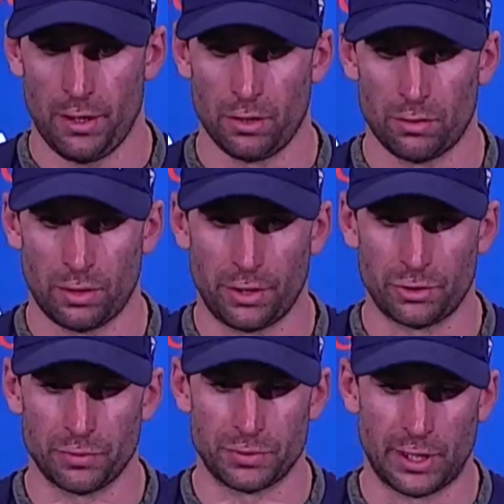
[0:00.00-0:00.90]
you know, the
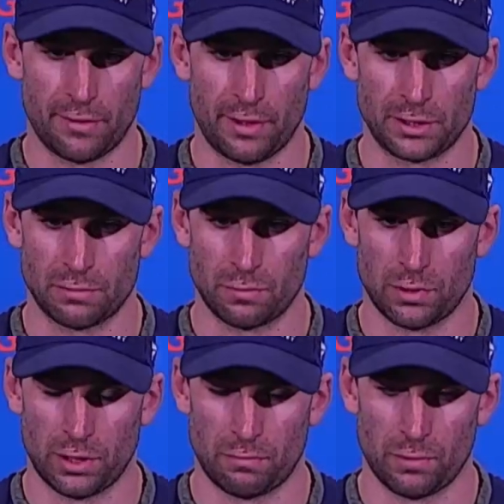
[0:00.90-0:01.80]
leadership side of things have
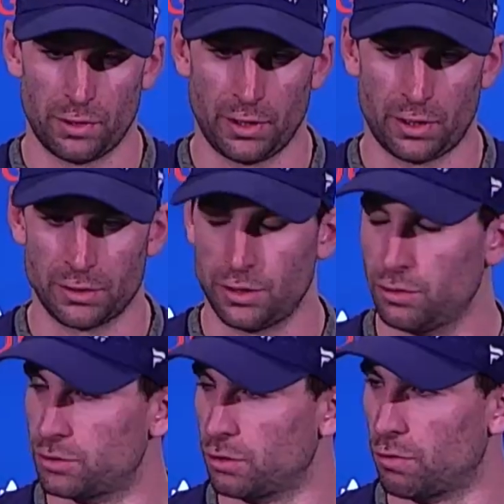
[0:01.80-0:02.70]
really
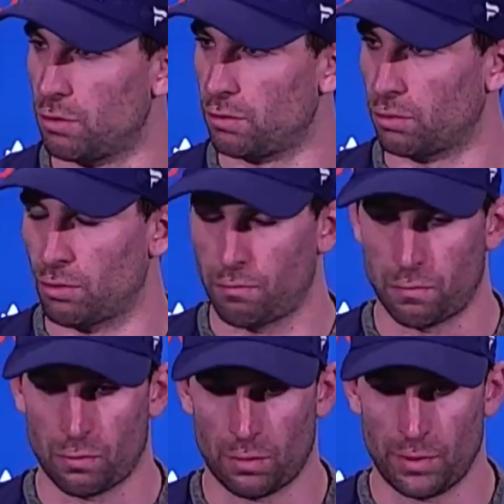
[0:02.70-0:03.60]
continued to grow and grow for him,